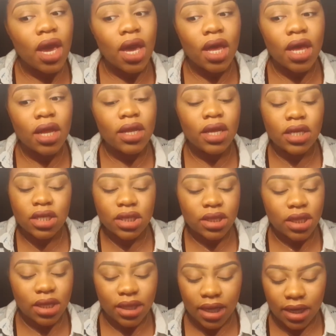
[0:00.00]
and they
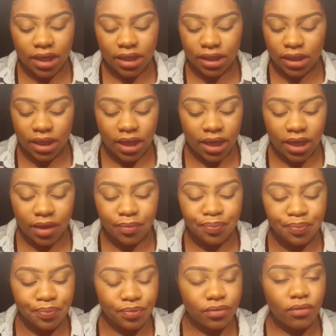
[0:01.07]
just think that is it.
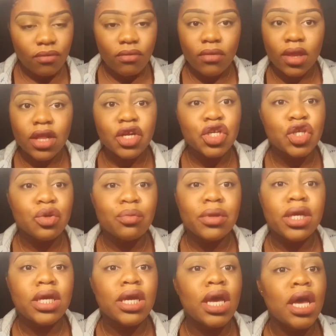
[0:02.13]
There's so
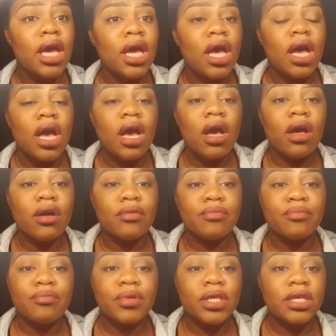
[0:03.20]
many
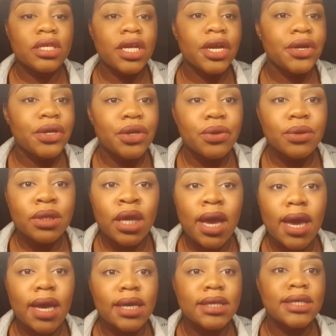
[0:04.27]
scenarios
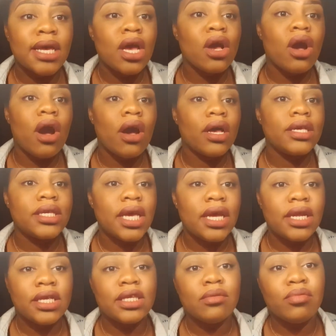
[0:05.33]
that has caused
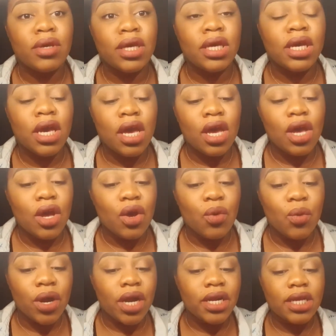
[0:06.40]
Haiti to be
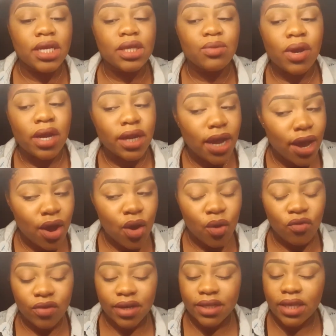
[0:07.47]
where it is right
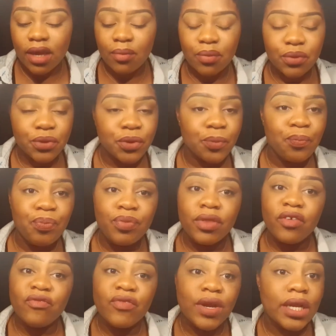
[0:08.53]
now. For example,
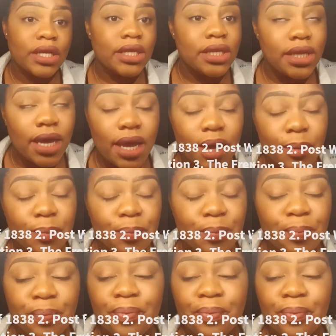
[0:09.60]
the French debt,